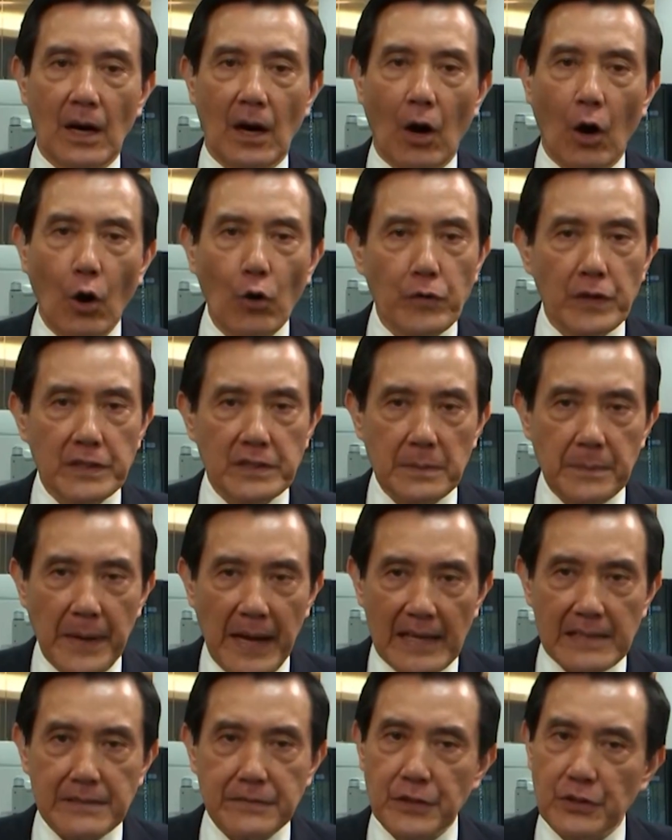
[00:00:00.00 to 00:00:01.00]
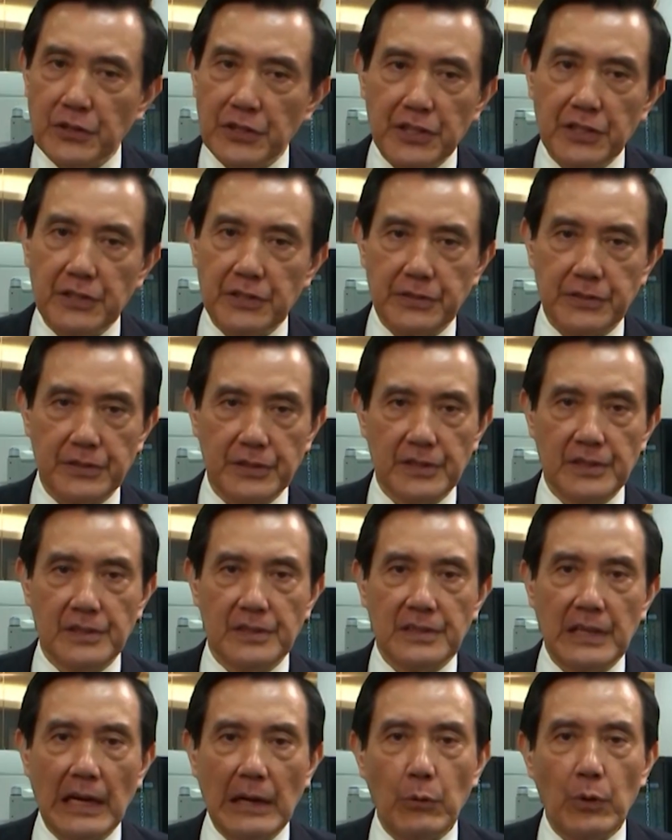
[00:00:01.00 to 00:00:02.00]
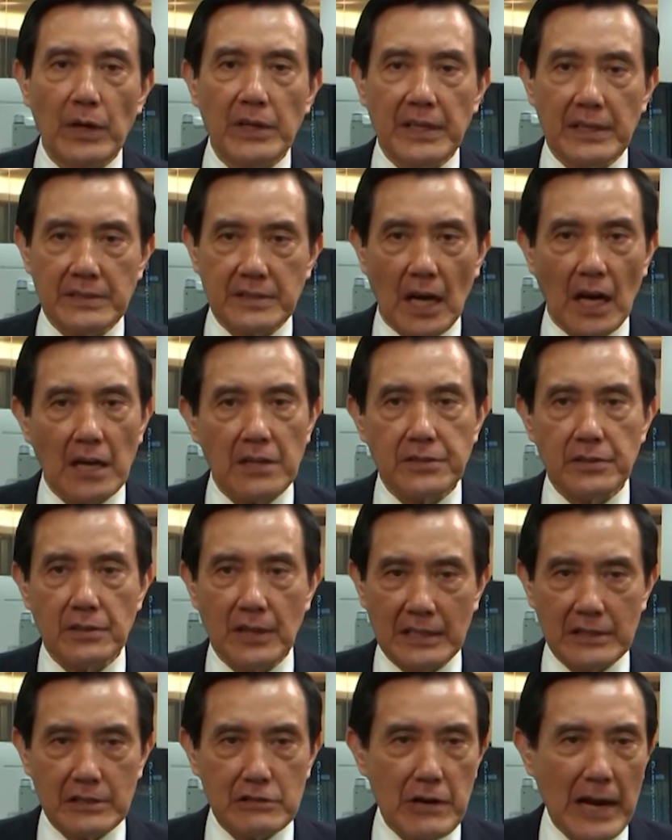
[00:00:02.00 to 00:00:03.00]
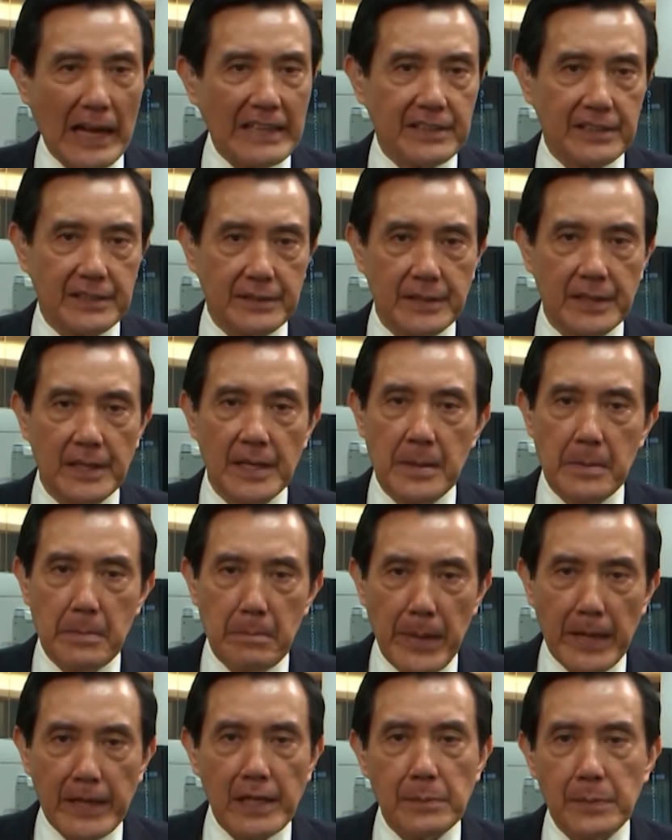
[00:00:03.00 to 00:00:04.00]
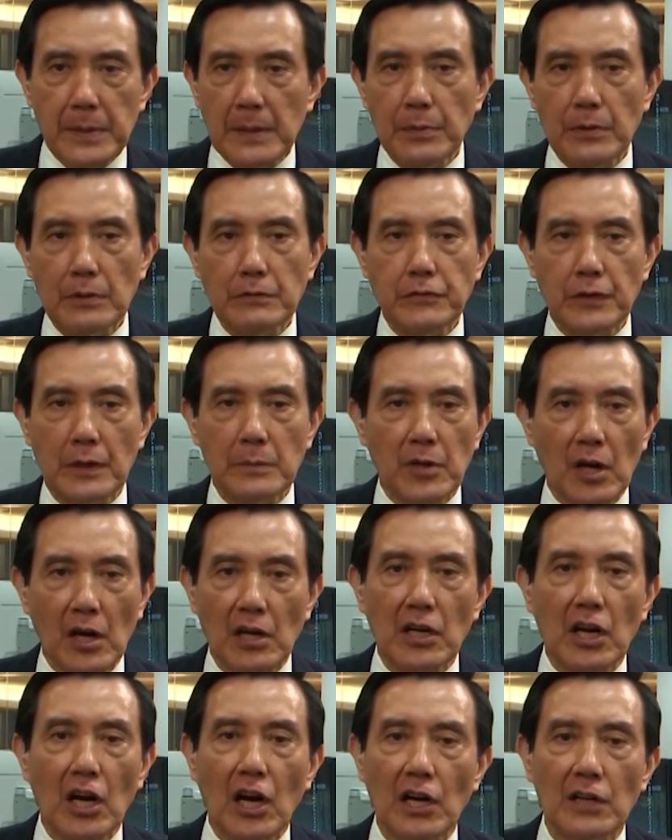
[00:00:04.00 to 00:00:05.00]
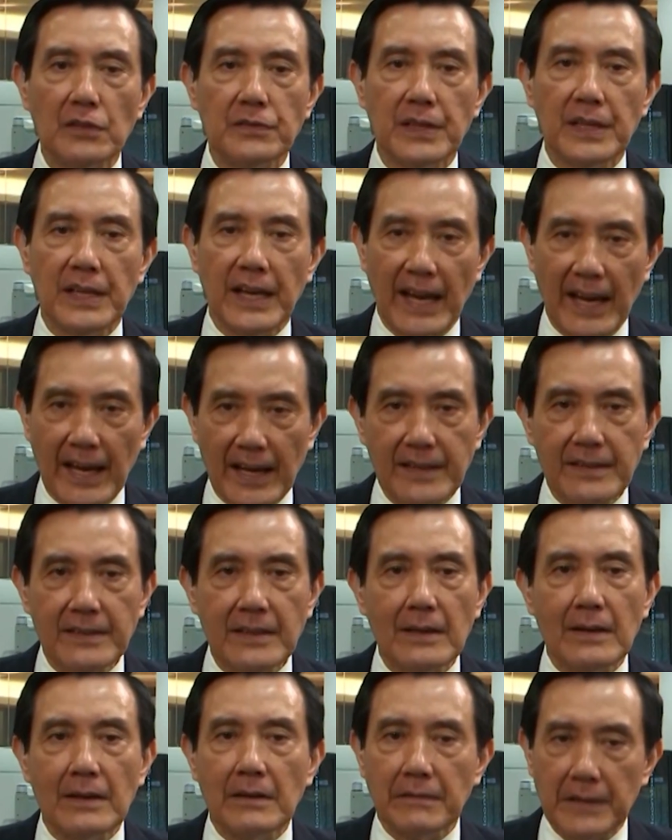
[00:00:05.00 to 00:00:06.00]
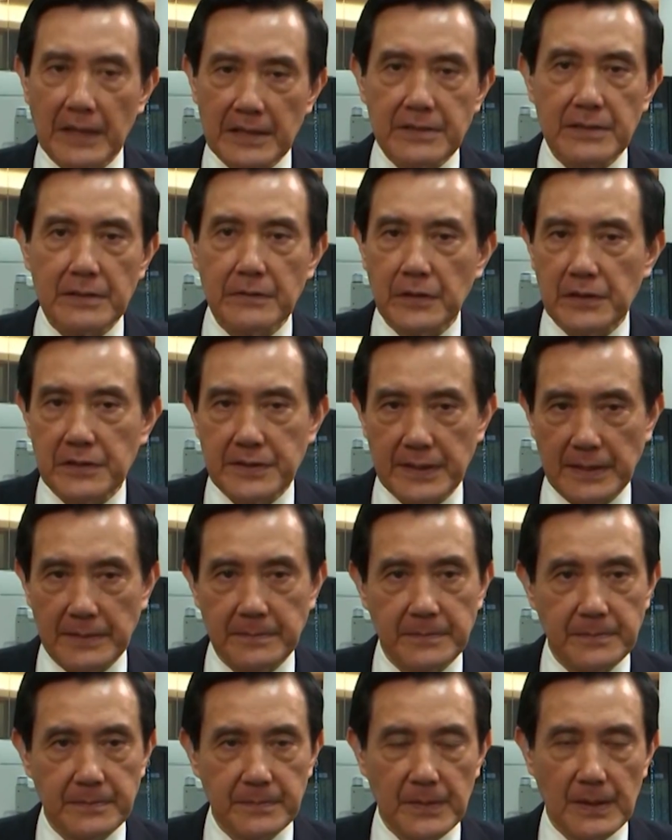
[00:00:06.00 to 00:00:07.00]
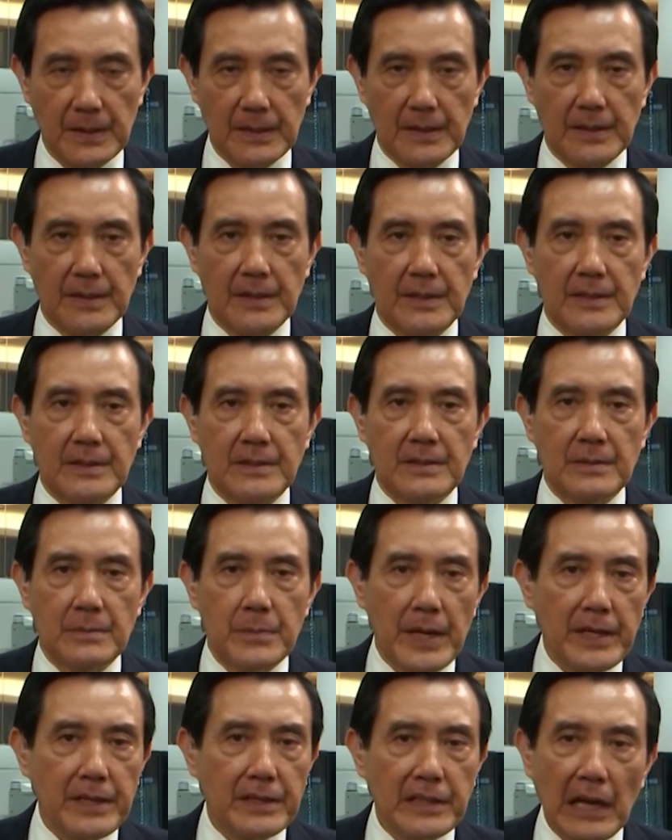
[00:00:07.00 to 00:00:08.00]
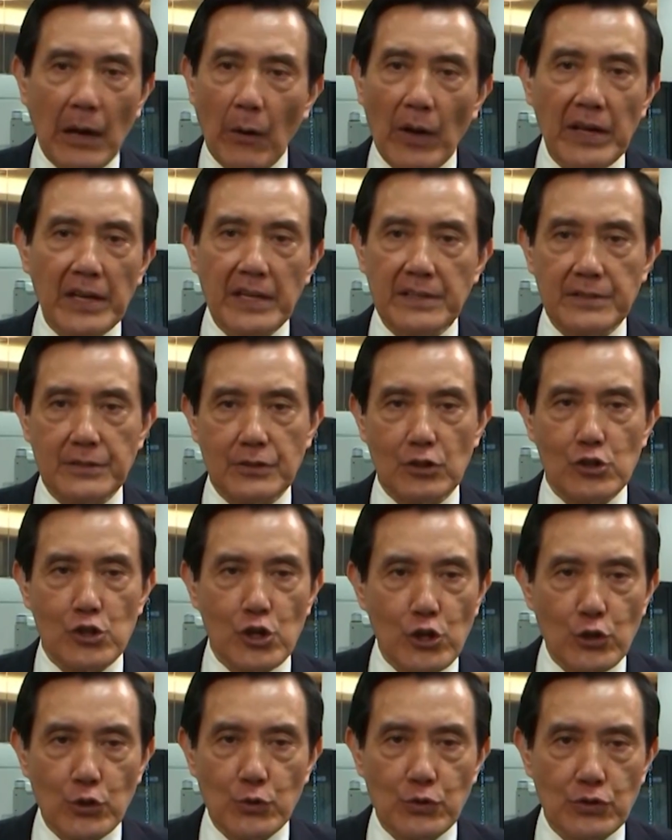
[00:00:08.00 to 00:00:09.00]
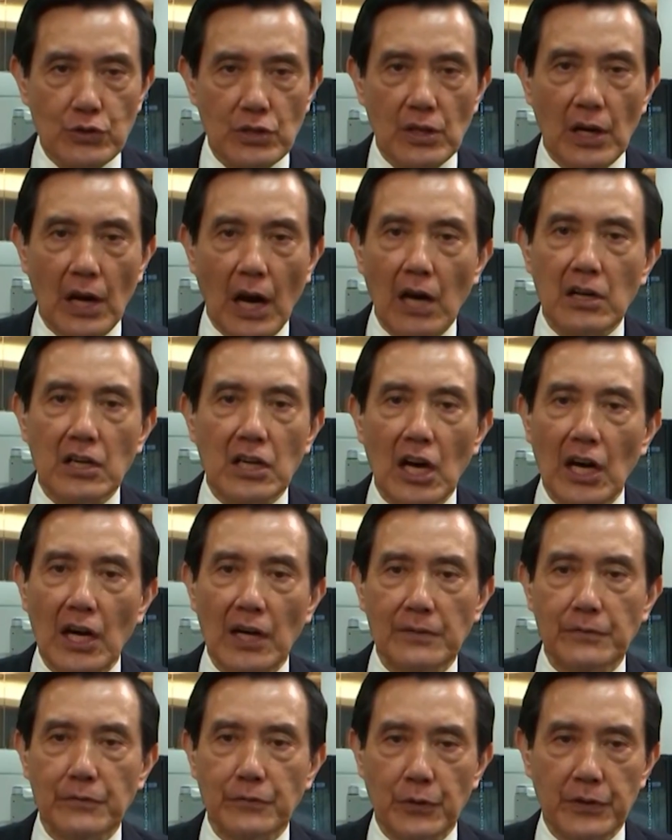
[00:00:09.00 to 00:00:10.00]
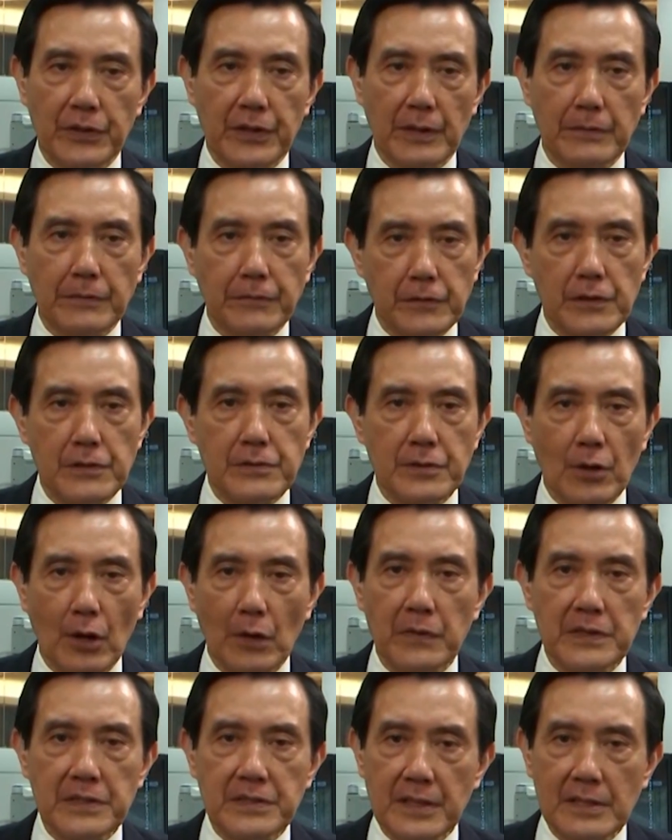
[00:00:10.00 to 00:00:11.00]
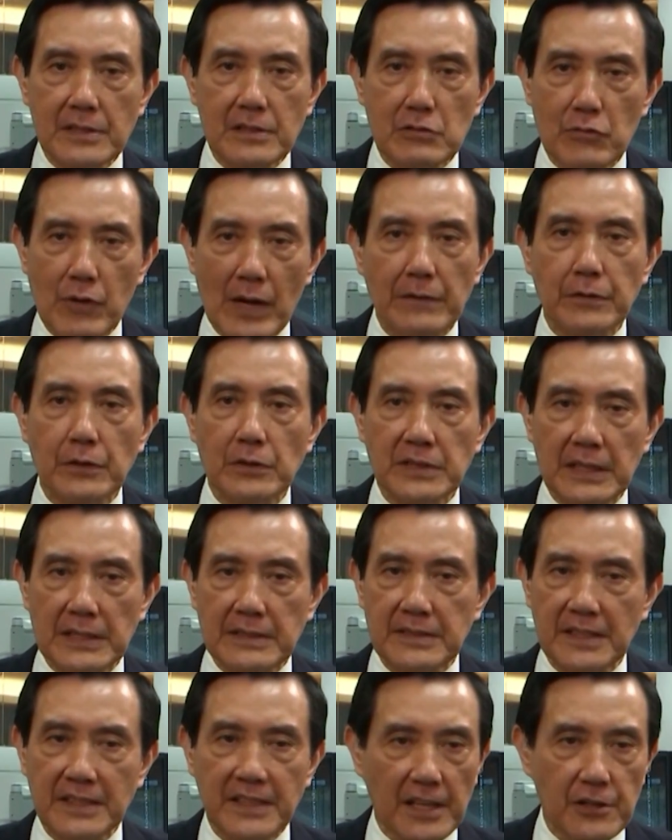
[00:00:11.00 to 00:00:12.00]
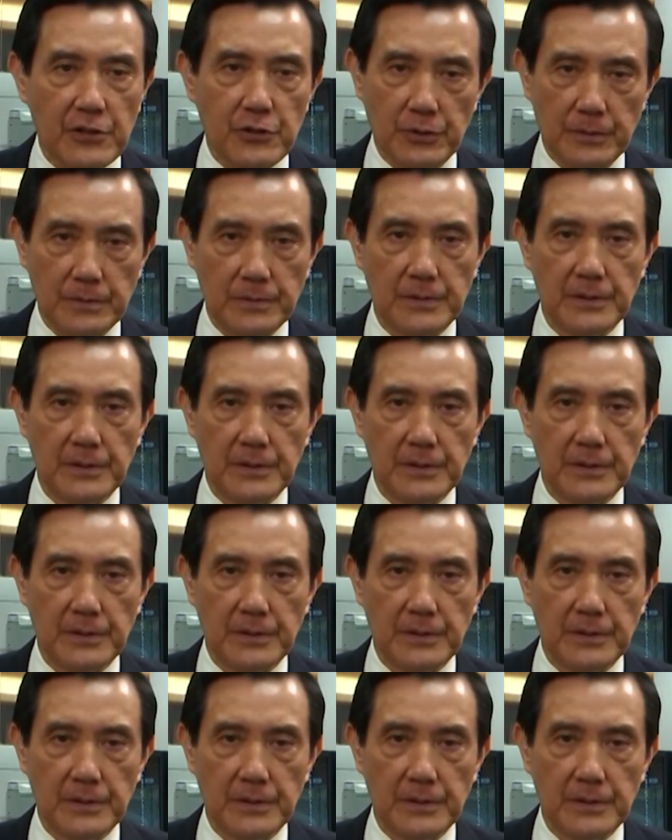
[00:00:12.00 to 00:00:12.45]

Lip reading: Over the past few years, Taiwan has also attracted many people from Hong Kong and vice versa. Many Taiwanese choose Hong Kong for their first overseas travel destination